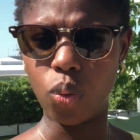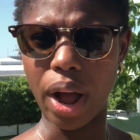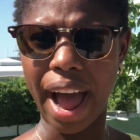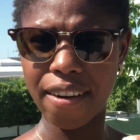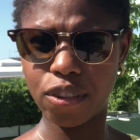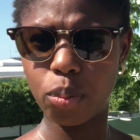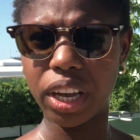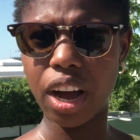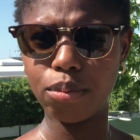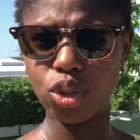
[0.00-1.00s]
have to
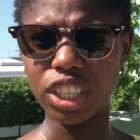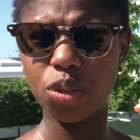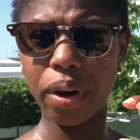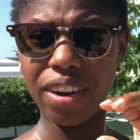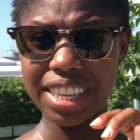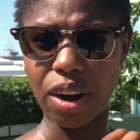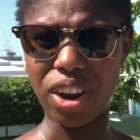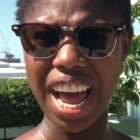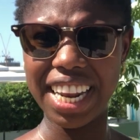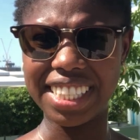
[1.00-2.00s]
become to experience that
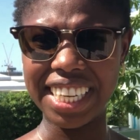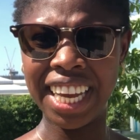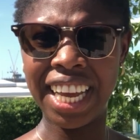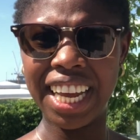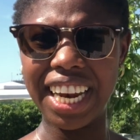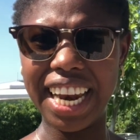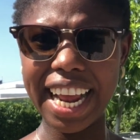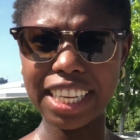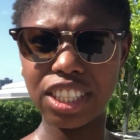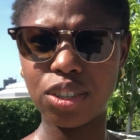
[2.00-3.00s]
reality
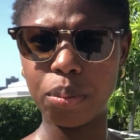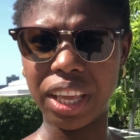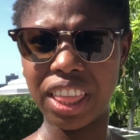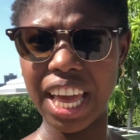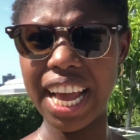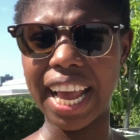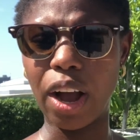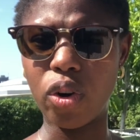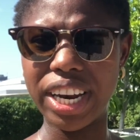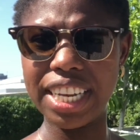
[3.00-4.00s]
needs to be
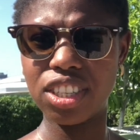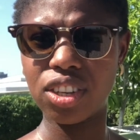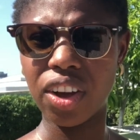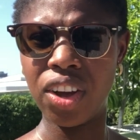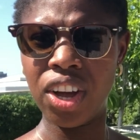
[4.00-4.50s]
thinking, or needs to